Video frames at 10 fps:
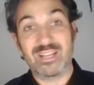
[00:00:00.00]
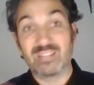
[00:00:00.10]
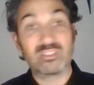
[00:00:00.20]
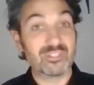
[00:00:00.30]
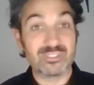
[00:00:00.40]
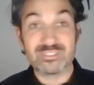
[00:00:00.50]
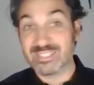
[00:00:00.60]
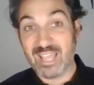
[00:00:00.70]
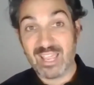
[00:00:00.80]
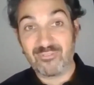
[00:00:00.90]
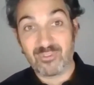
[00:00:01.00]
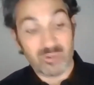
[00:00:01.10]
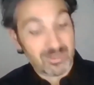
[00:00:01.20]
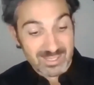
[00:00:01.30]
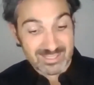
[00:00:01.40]
I learned today from
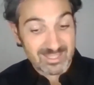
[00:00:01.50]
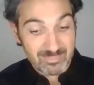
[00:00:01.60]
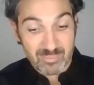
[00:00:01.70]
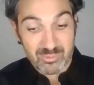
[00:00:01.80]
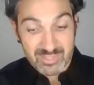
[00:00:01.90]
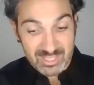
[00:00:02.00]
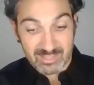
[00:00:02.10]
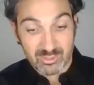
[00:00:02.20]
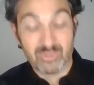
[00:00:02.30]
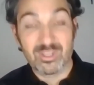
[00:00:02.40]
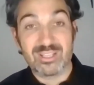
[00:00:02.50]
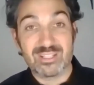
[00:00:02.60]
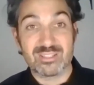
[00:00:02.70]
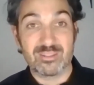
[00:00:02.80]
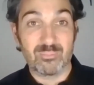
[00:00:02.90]
one of my team members that Gouda
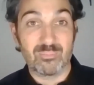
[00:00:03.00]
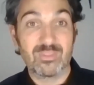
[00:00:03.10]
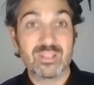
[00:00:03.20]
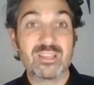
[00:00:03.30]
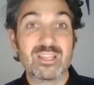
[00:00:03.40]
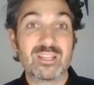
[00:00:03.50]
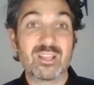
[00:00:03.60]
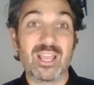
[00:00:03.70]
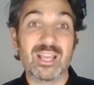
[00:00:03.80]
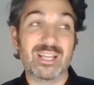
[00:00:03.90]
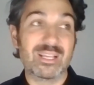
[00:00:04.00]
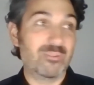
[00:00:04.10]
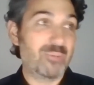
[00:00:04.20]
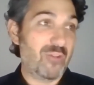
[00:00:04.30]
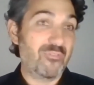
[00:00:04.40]
is the at
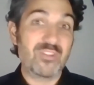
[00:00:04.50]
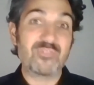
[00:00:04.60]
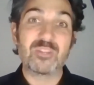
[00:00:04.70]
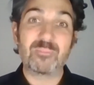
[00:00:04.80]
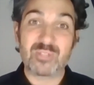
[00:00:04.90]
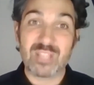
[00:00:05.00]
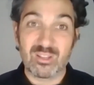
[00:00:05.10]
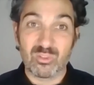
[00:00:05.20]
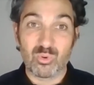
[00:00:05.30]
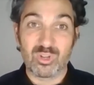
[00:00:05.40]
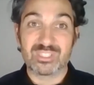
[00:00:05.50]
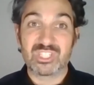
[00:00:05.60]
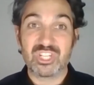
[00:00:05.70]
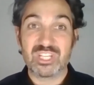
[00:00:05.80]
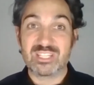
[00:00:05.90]
about 50% of the world's
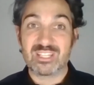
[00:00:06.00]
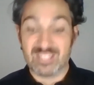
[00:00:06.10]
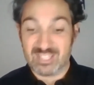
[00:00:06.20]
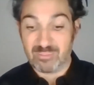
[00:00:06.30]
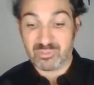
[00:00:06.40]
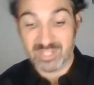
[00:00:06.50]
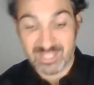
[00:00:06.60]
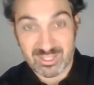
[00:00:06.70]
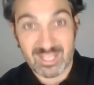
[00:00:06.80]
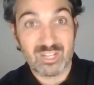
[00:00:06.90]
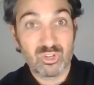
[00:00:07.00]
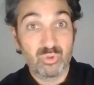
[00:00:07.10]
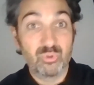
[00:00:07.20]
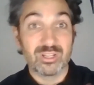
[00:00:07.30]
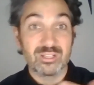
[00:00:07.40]
cheese consumption is
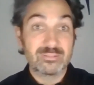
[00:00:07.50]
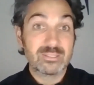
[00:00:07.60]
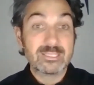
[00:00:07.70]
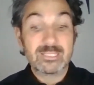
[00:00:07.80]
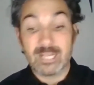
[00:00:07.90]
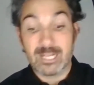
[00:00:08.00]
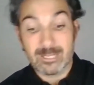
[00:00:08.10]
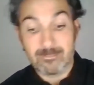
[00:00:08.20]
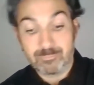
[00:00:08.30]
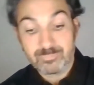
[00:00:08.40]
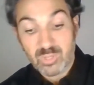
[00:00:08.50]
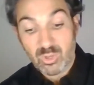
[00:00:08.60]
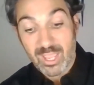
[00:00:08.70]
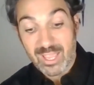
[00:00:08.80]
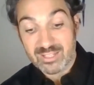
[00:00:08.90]
Gouda. Um,
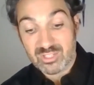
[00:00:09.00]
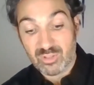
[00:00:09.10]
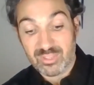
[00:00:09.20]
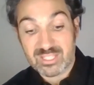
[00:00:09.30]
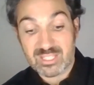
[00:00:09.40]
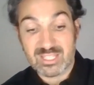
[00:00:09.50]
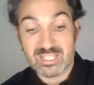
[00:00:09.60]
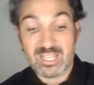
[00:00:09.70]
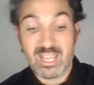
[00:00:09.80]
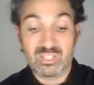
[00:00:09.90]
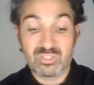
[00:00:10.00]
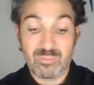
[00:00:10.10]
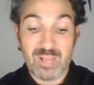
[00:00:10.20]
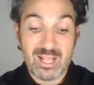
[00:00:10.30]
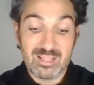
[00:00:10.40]
and so this, this hails from
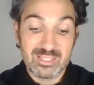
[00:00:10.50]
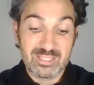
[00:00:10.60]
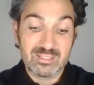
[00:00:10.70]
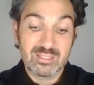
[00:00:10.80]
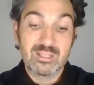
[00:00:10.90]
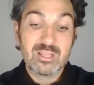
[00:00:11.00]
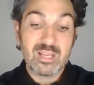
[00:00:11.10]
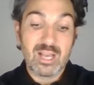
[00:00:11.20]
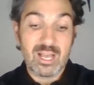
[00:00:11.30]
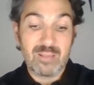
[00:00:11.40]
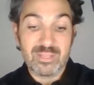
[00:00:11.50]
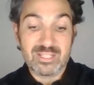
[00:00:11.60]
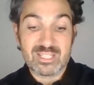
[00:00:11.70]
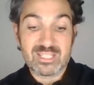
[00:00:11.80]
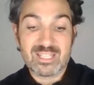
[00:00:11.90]
Holland. Um, it's
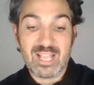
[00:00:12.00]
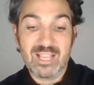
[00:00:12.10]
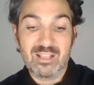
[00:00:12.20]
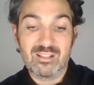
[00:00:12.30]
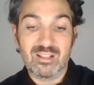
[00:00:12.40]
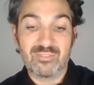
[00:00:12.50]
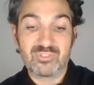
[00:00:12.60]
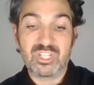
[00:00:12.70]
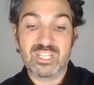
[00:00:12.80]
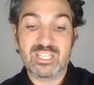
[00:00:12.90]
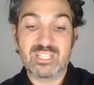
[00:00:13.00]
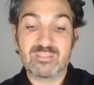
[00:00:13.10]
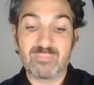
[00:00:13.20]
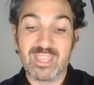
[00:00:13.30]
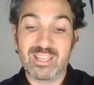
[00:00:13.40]
a style of cheese
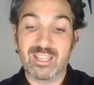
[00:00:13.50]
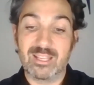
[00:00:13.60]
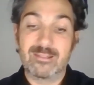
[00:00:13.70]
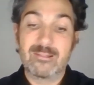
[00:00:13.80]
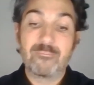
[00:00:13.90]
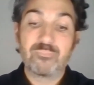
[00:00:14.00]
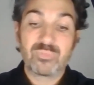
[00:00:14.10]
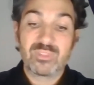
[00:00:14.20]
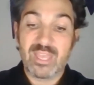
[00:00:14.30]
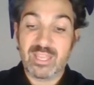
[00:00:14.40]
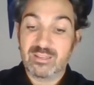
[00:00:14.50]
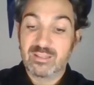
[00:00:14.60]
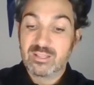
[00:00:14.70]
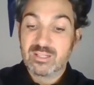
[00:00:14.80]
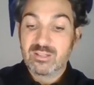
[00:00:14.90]
making that
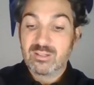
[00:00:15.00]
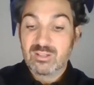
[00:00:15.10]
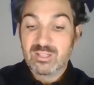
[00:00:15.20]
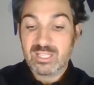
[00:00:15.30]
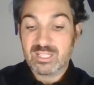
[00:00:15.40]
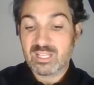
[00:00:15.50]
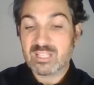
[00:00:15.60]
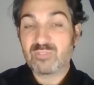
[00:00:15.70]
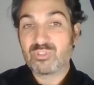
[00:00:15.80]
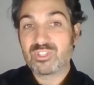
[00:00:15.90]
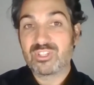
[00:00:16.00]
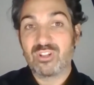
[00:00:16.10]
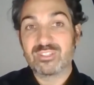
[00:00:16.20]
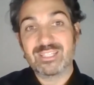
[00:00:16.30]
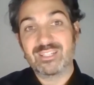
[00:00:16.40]
it doesn't
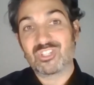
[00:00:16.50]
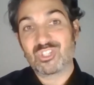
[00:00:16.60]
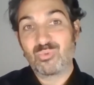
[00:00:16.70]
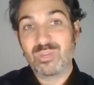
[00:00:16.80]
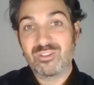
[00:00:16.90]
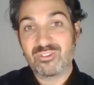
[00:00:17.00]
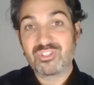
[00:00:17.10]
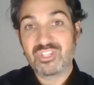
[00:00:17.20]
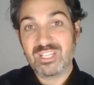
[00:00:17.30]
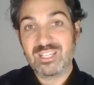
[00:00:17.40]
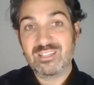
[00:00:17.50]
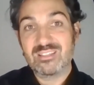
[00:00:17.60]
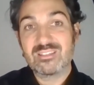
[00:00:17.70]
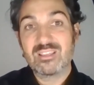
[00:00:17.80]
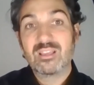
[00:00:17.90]
result in a sweeter
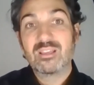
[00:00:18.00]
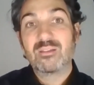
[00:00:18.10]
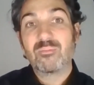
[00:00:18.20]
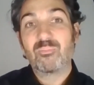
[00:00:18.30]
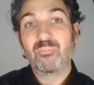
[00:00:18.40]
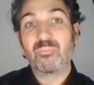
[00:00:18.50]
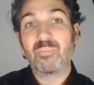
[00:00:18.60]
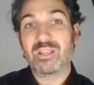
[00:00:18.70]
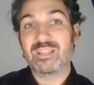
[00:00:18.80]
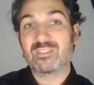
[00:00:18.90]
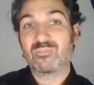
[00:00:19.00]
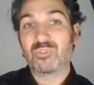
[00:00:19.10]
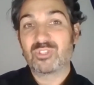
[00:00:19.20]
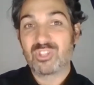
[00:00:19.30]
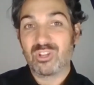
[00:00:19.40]
cheese, but it
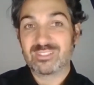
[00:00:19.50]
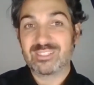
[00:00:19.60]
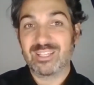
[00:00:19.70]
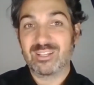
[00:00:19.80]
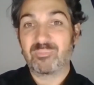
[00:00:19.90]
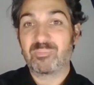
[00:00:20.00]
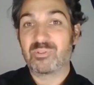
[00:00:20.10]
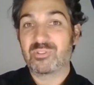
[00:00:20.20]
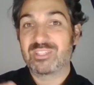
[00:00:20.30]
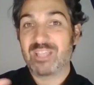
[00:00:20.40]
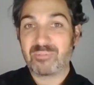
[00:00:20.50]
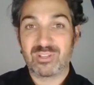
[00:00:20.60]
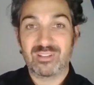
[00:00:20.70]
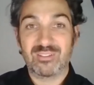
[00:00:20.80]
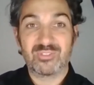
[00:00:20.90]
results in a
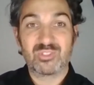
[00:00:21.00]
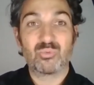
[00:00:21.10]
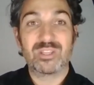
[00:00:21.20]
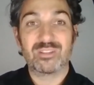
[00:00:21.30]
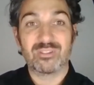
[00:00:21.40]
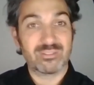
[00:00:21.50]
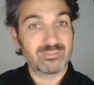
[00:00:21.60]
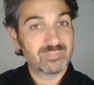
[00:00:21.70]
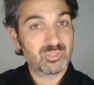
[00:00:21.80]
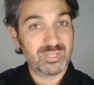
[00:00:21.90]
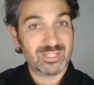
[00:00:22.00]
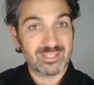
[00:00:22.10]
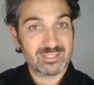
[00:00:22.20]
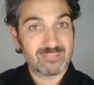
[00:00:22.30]
perception of sweeter sweetness.